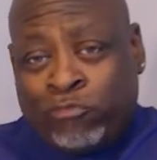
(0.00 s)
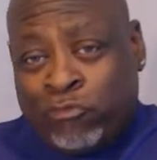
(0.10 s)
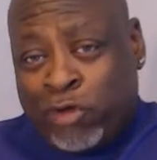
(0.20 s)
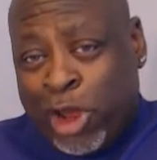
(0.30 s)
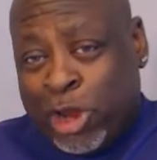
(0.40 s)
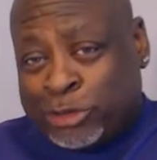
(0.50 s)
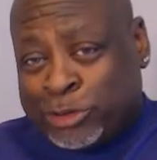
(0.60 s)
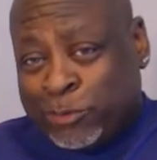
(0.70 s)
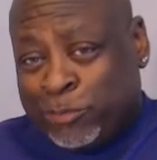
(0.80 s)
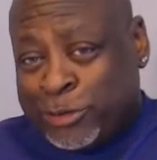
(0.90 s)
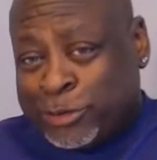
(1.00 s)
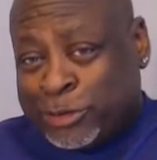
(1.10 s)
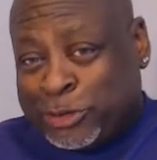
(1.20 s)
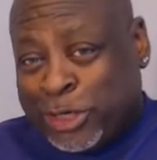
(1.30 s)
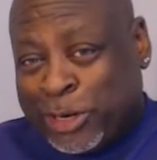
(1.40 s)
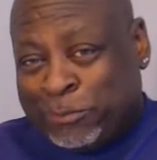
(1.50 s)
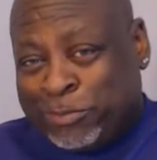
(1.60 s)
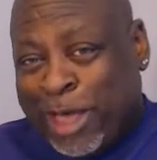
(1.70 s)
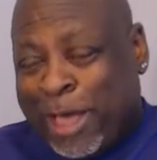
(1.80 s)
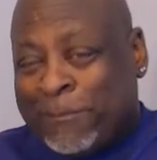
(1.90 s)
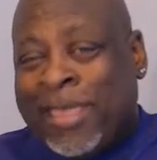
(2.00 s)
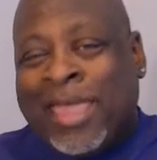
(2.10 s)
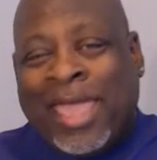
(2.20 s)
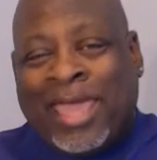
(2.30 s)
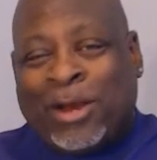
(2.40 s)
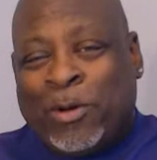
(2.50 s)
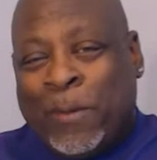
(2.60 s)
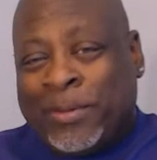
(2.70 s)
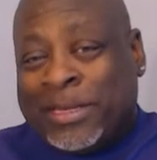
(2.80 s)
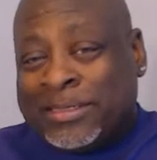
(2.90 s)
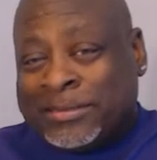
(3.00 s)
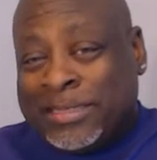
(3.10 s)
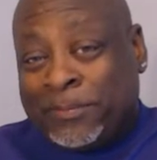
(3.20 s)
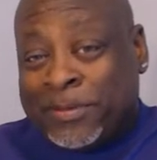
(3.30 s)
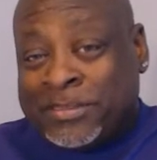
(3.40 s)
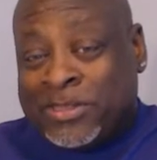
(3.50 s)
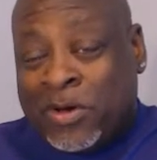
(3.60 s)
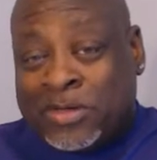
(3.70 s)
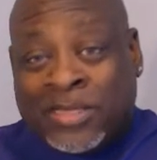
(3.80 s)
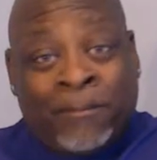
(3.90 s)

nasty piece of chicken pop and a little bit of dipping sauce.